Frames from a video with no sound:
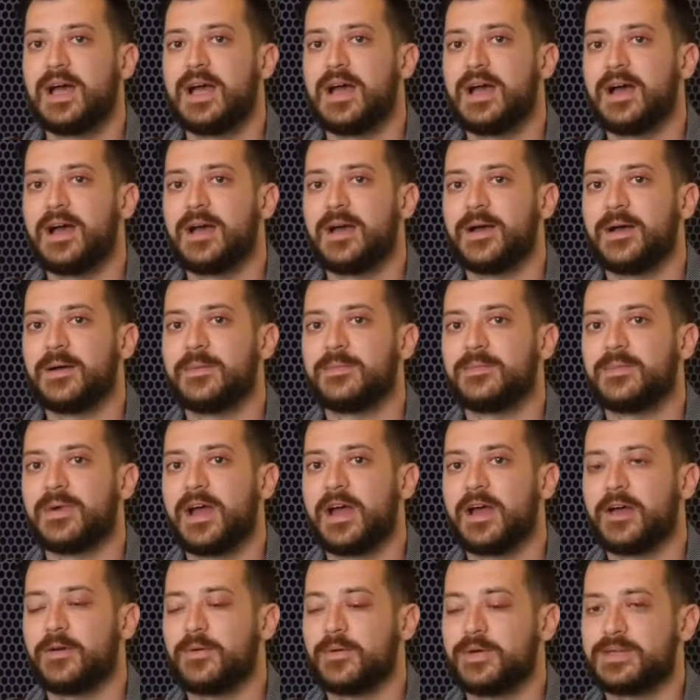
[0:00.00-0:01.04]
Um,
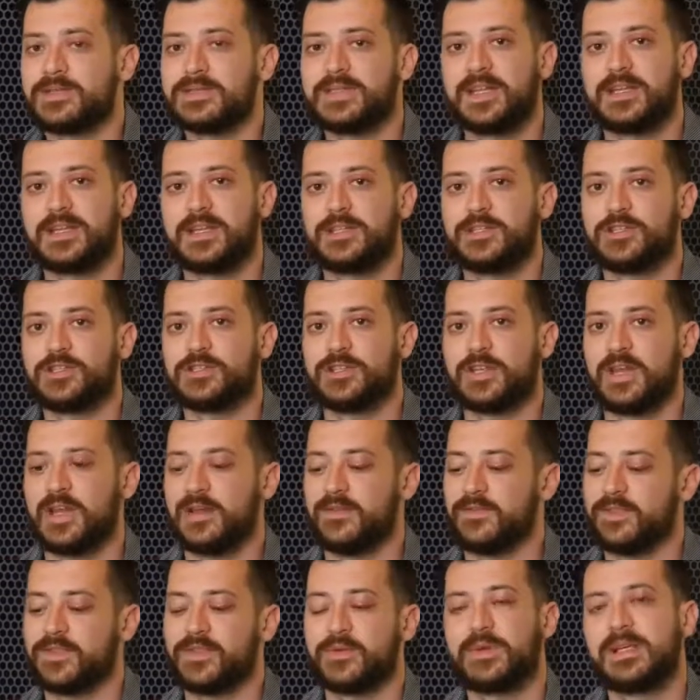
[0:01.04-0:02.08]
I always say that you should
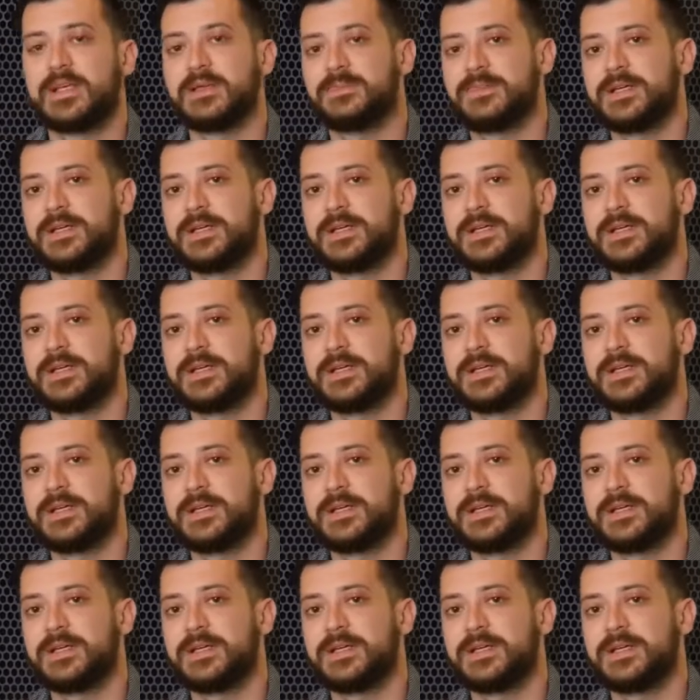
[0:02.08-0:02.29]
have three